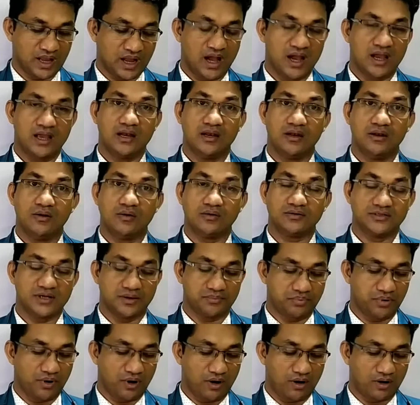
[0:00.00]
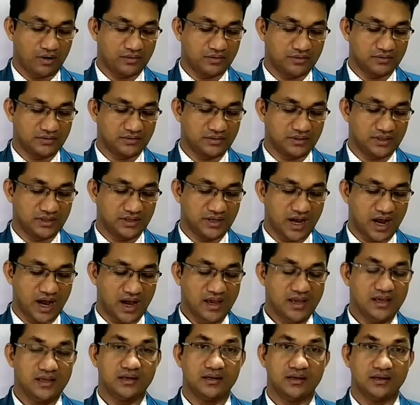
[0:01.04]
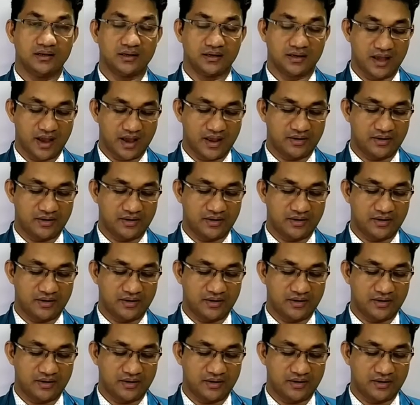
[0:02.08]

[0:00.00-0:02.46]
I looked upon the Nile